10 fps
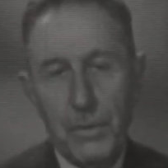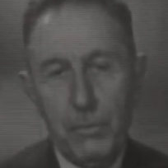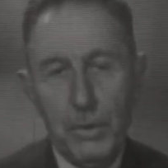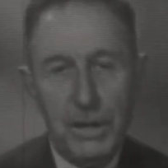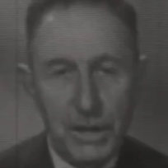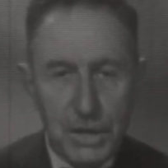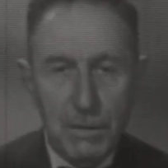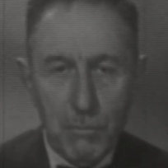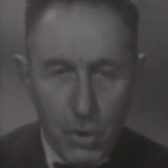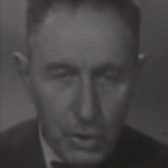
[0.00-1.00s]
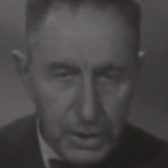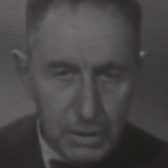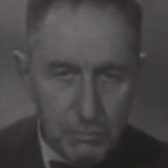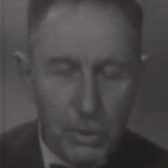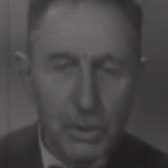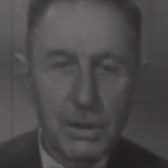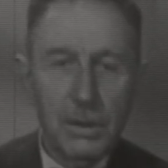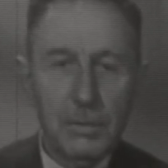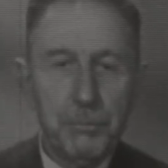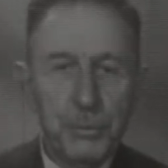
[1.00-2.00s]
We're getting more and more
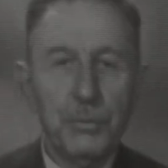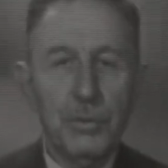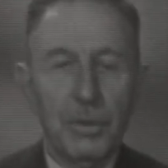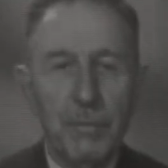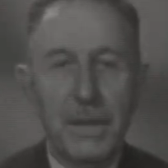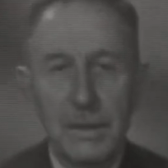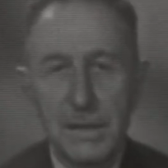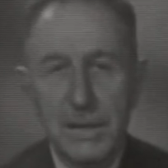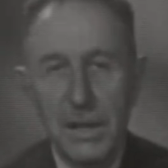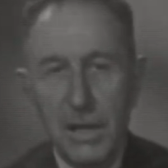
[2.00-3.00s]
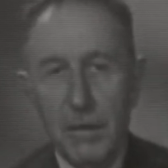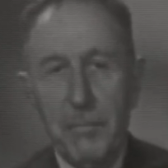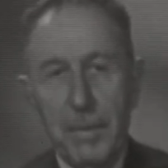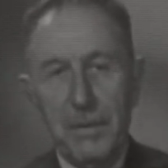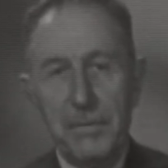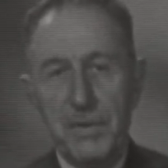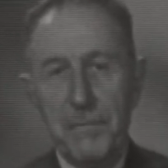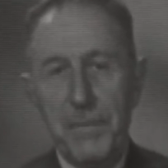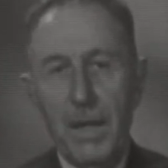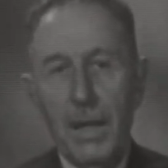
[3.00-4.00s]
pure metals and compounds.
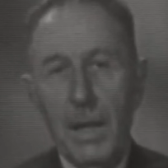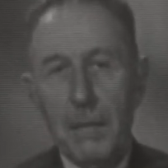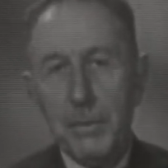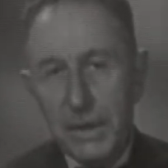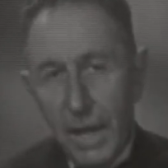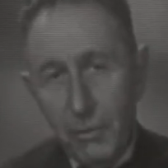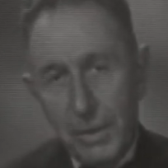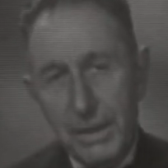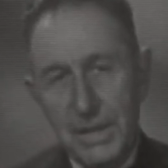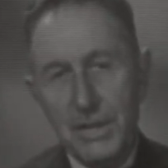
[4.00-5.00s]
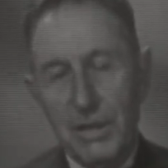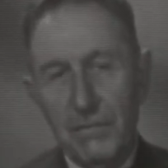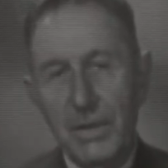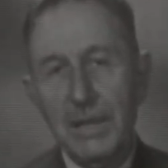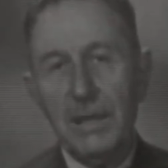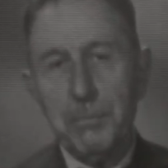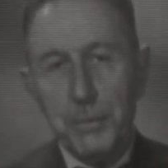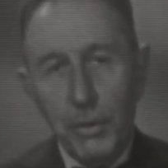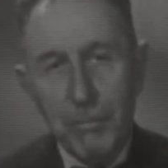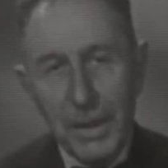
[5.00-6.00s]
But now we're discovering that
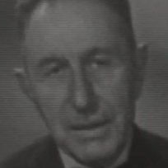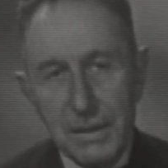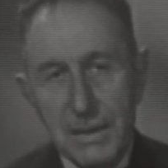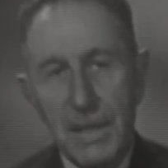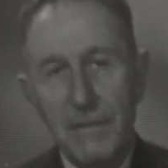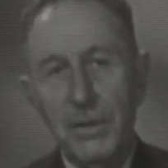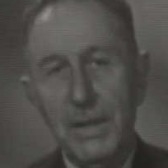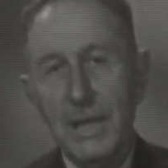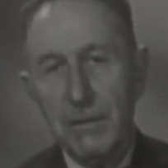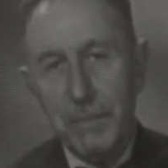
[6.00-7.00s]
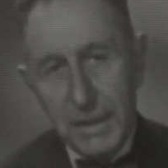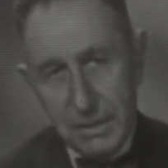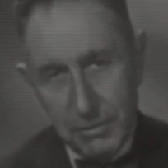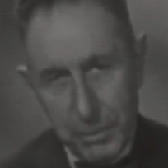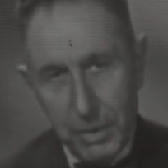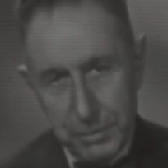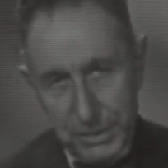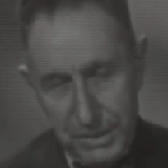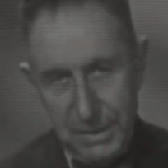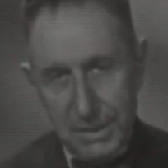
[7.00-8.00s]
pure metals have unexpected
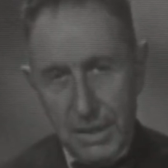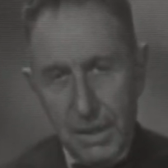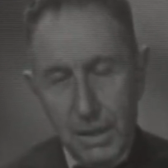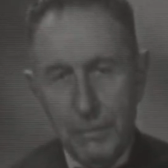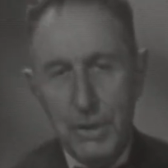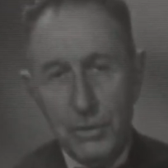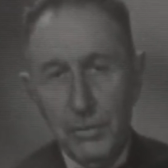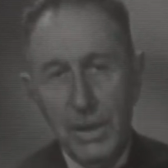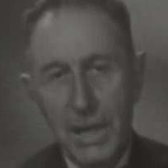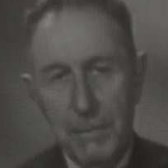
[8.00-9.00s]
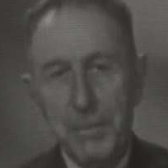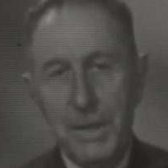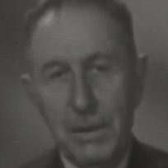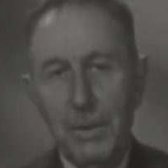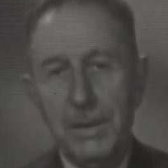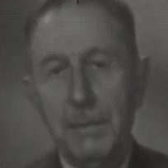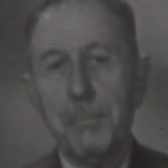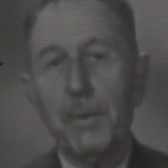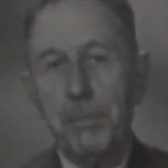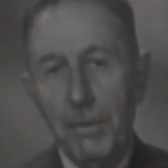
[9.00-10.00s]
properties, which only appear when the
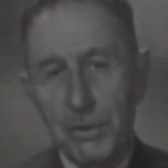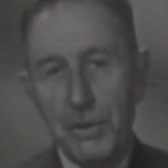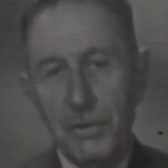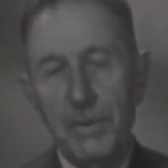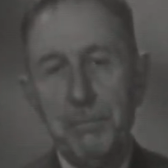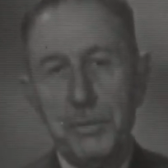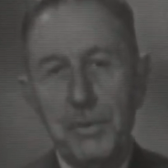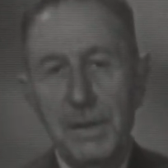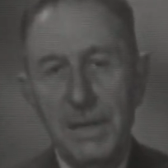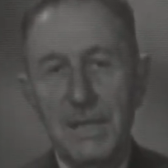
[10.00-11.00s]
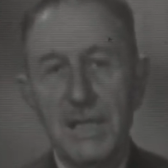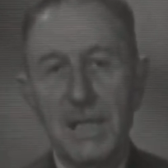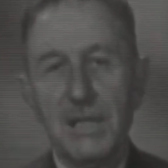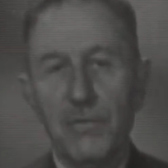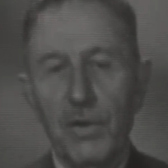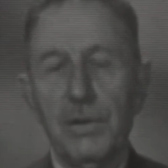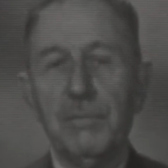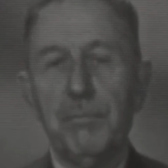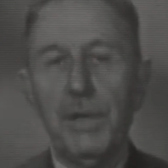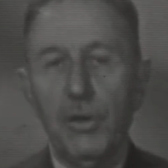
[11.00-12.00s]
proportion of impurities has
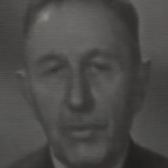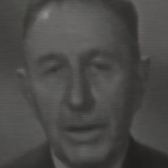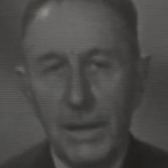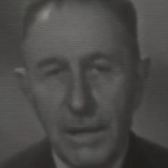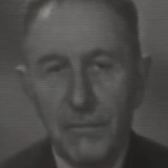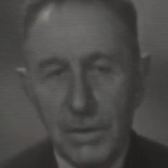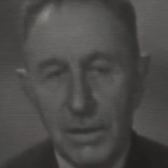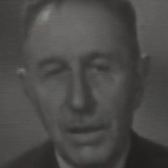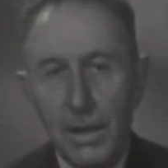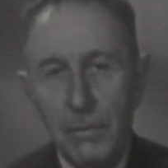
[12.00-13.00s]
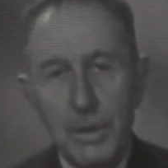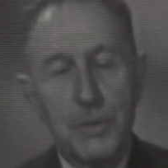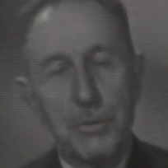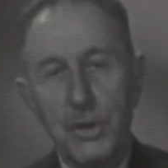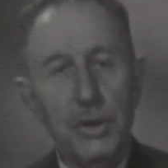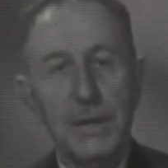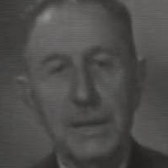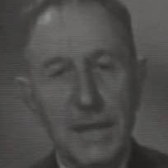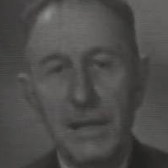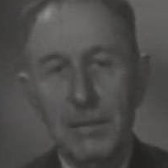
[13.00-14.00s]
fallen below a level which was
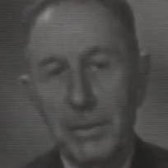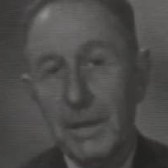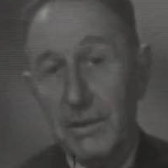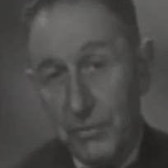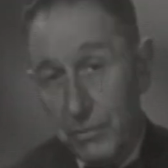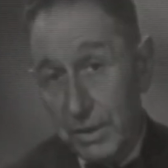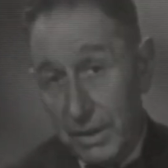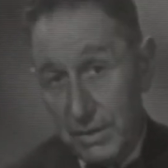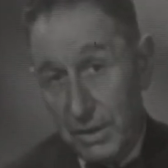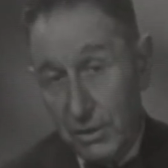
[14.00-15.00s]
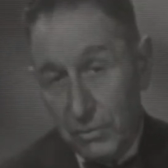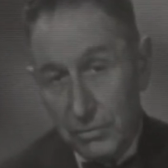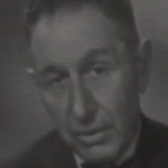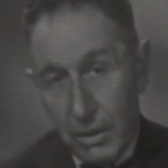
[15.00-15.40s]
unattainable a few years ago.